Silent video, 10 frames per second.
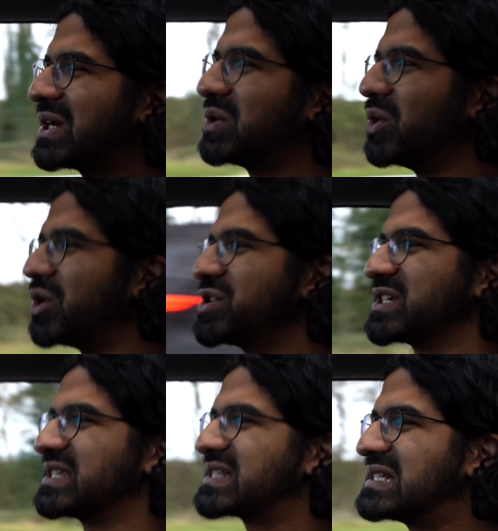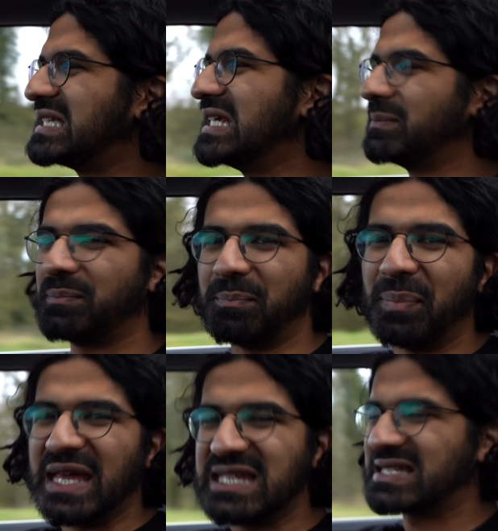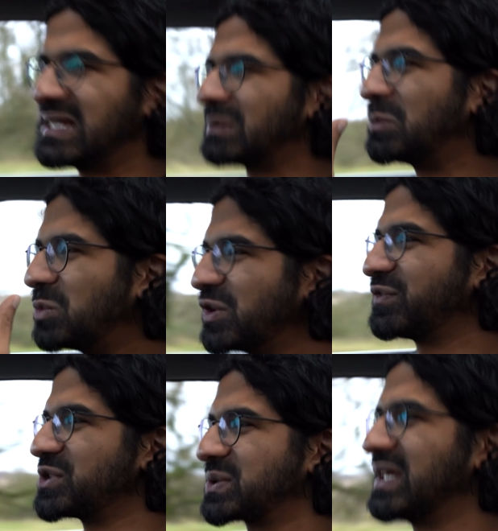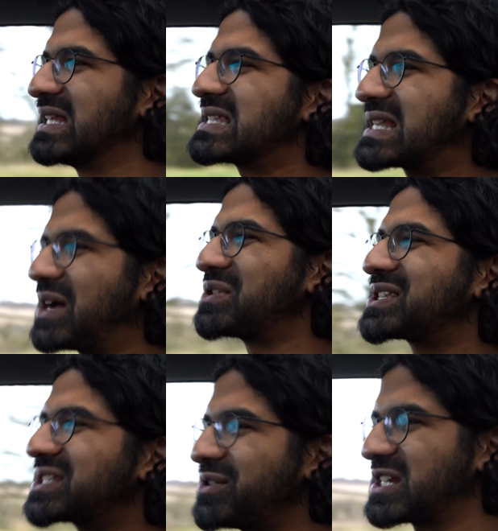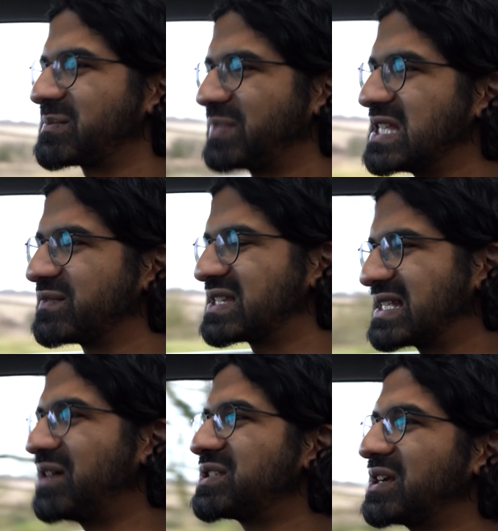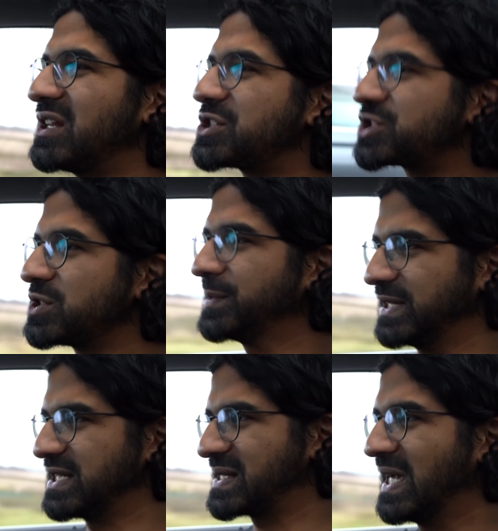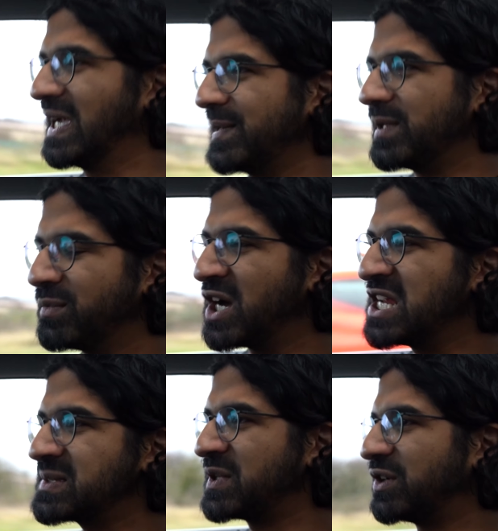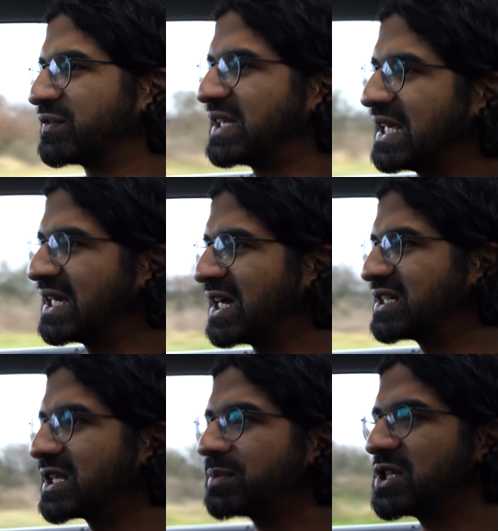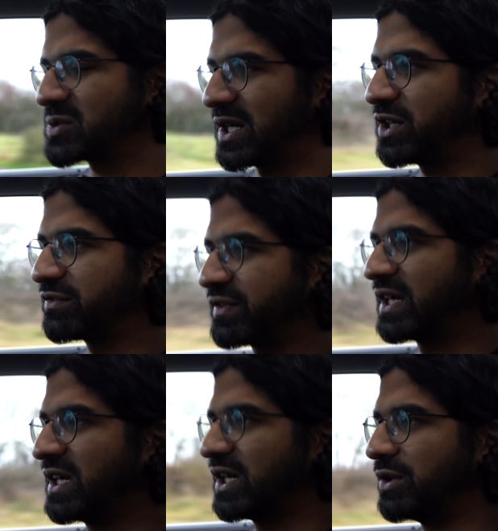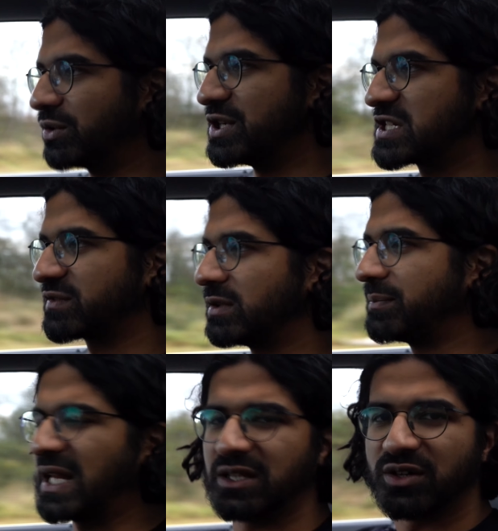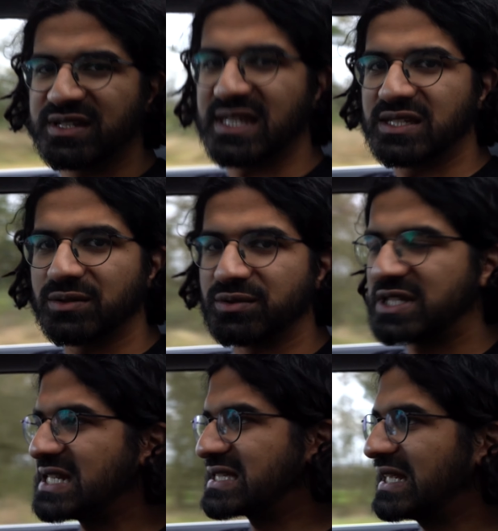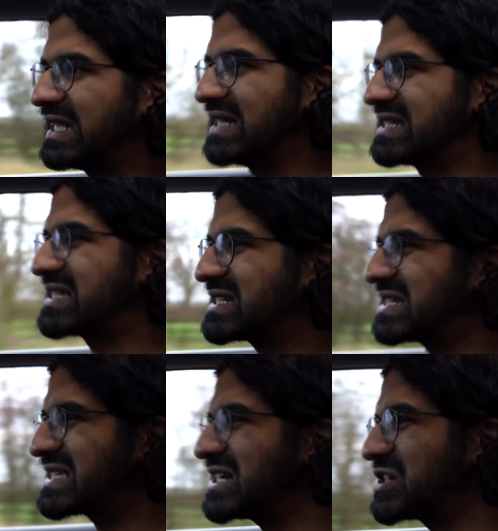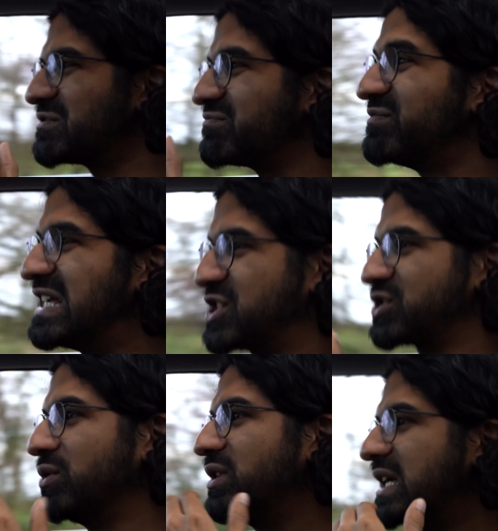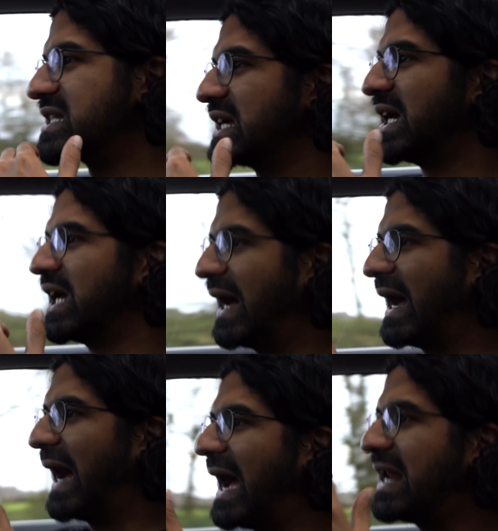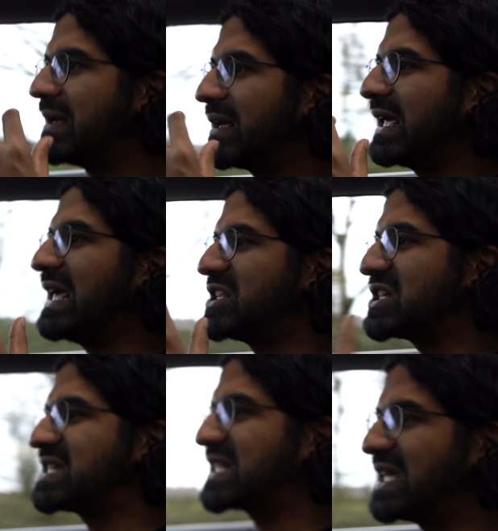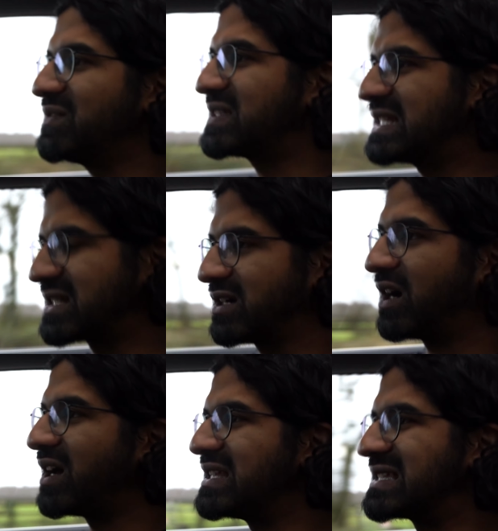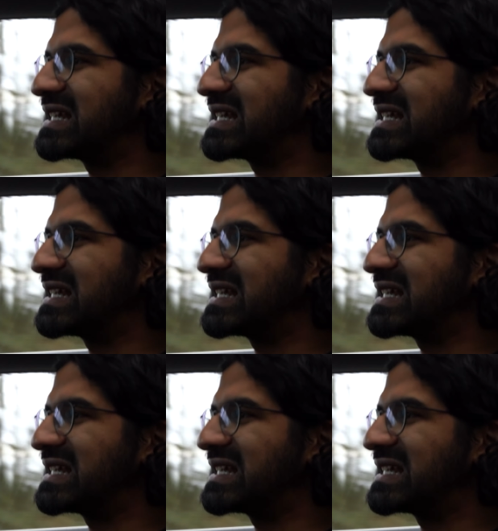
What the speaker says: gorgeous, deep, bassy woofle to it that sounds so expensive. It sounds so luxurious. It reminds me of the W12 noise from the Bentley Continental GT. It's such a rich noise, and it just gives this car this